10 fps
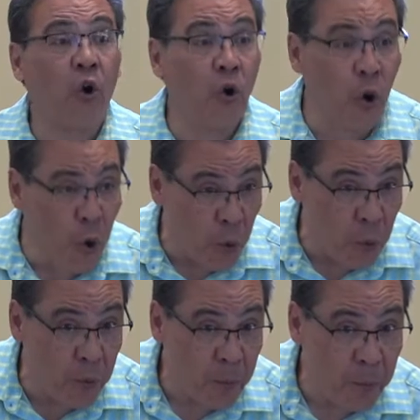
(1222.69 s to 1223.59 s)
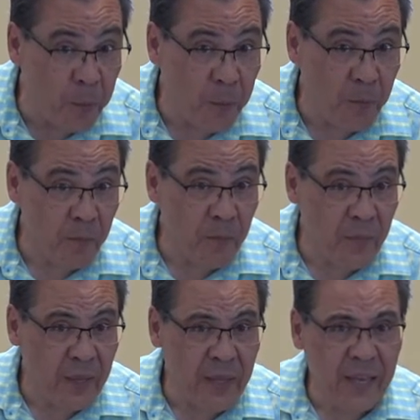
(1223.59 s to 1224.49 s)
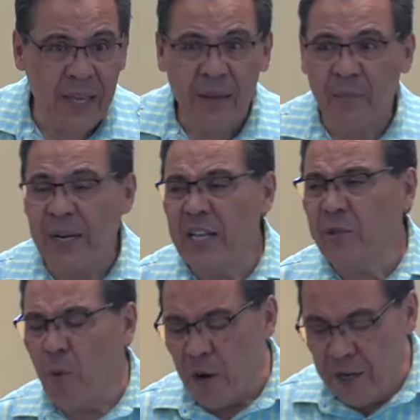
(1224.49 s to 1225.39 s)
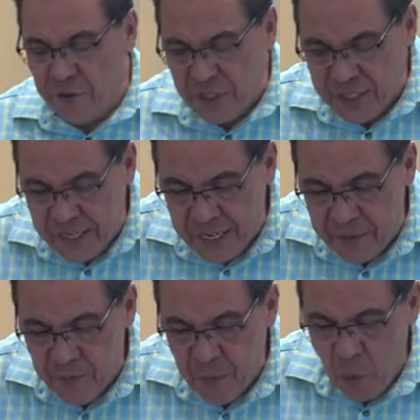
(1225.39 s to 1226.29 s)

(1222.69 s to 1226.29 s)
who? But he's more interested in